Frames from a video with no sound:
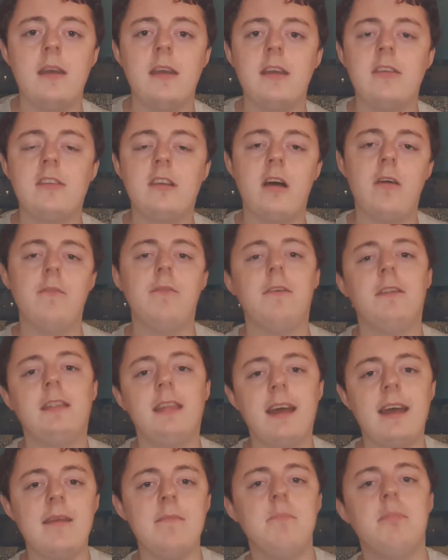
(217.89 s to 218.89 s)
It's up for
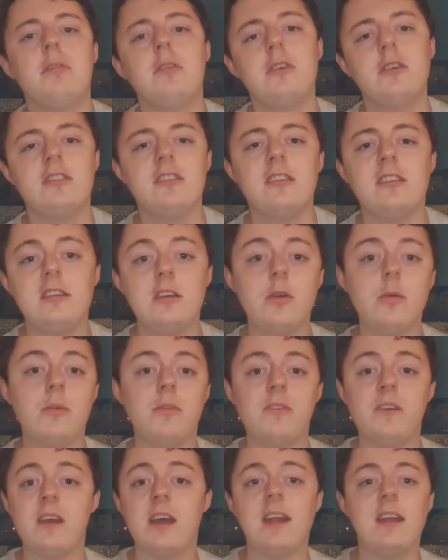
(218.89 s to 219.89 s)
that employer to deal
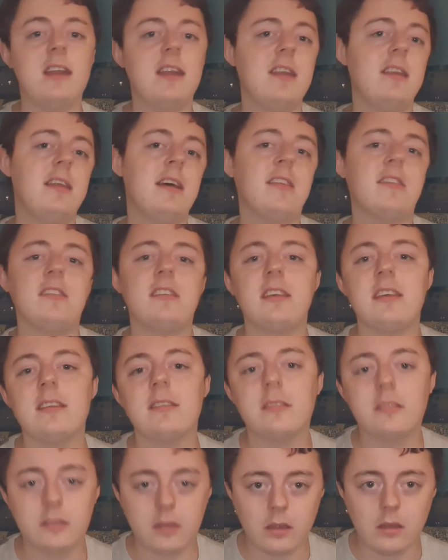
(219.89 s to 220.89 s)
with it, and then that's it,
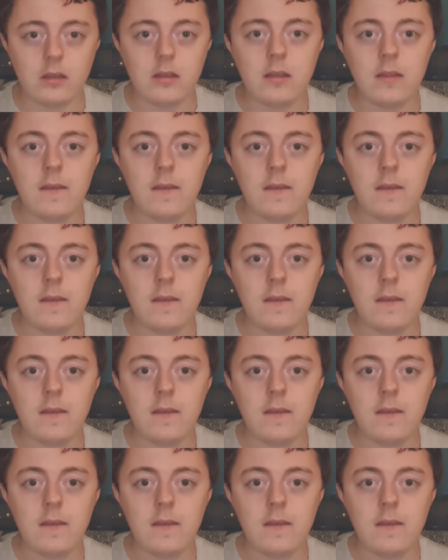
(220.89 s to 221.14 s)
it's done.